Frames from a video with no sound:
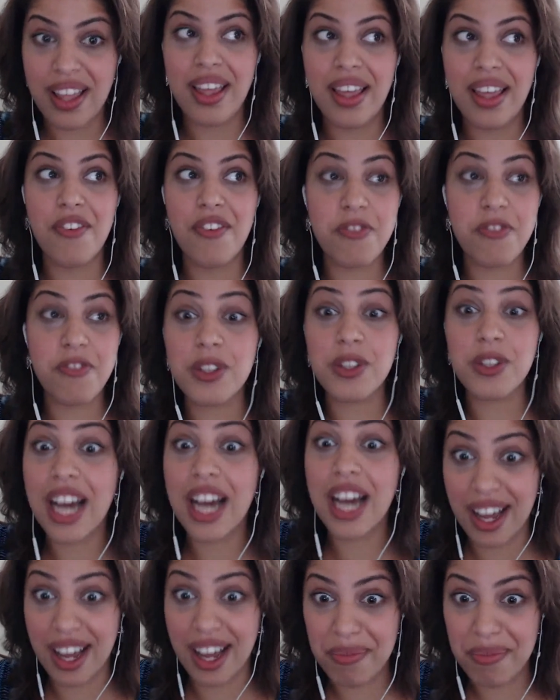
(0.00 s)
full
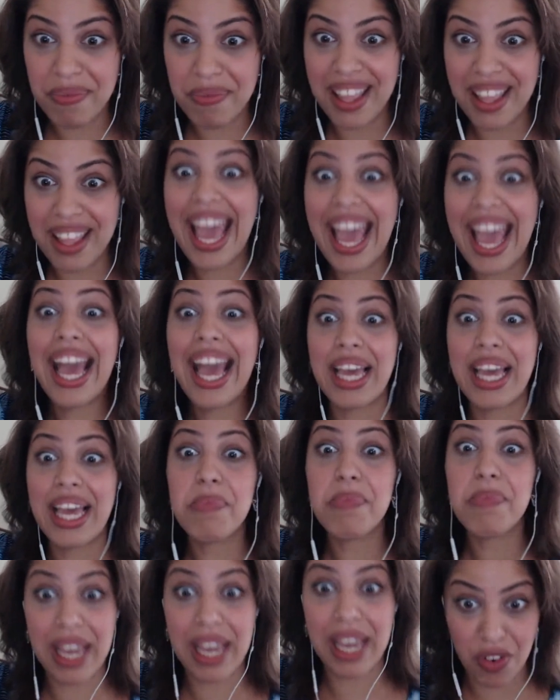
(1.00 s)
time and get
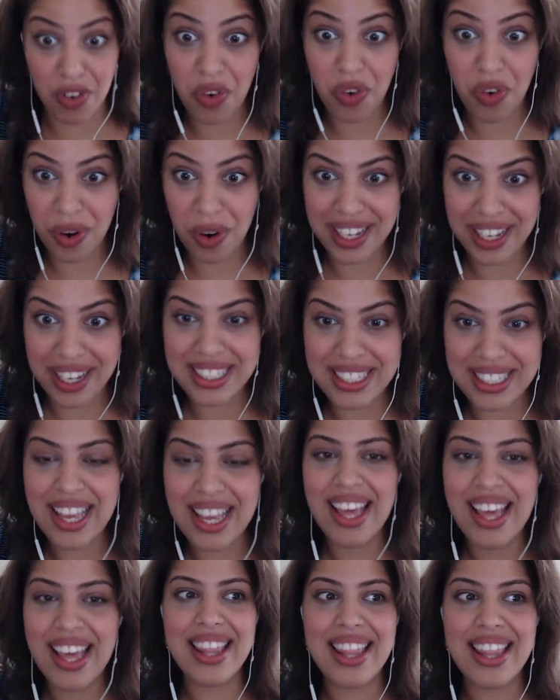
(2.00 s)
paid for it,
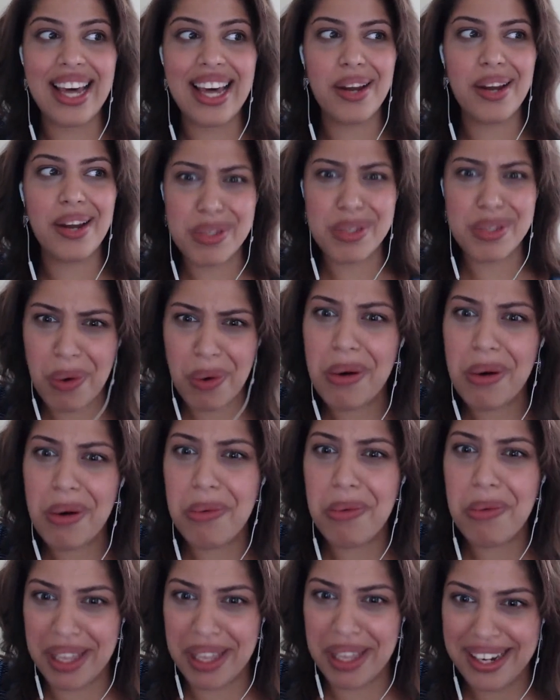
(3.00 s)
that I was
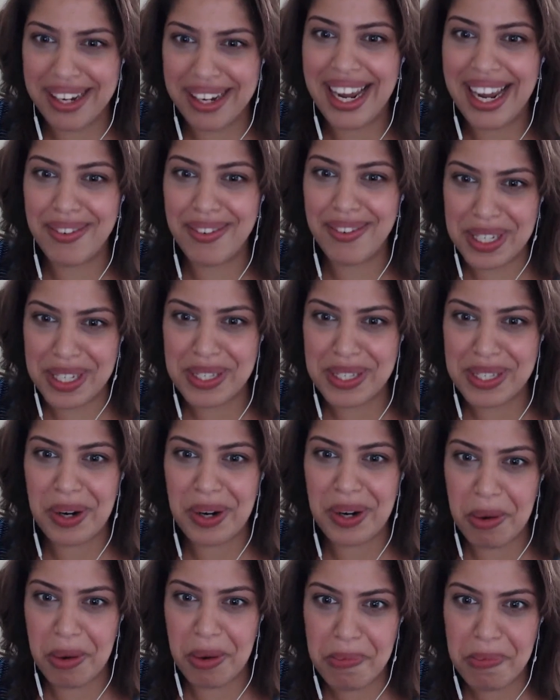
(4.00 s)
probably going to have to
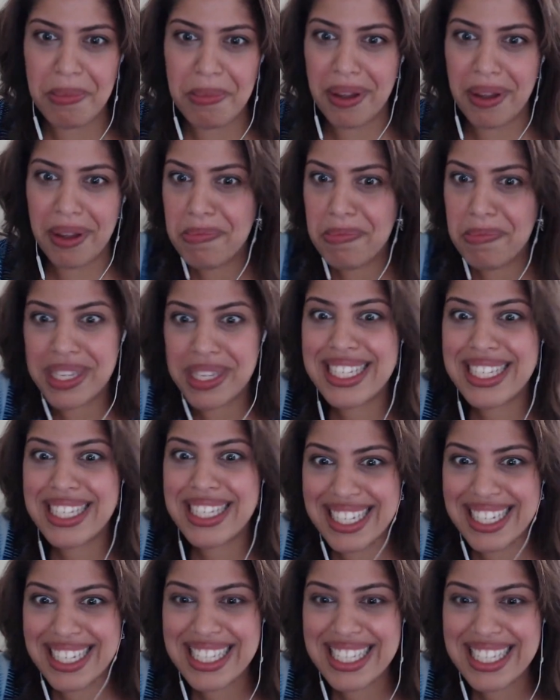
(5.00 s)
start a
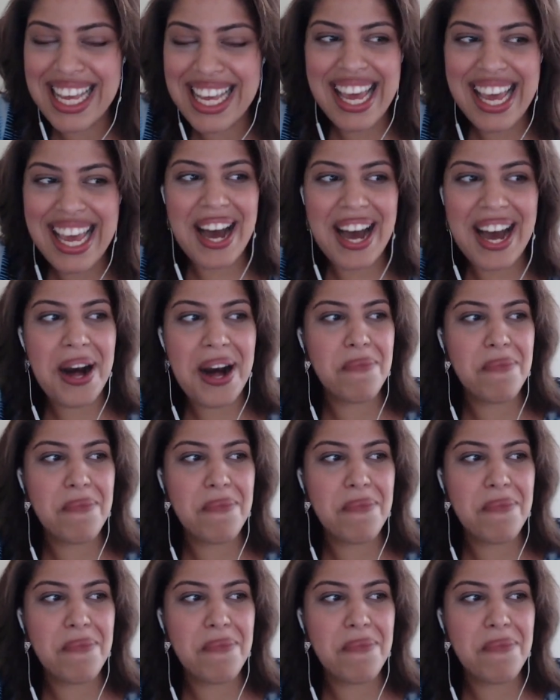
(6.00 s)
business. And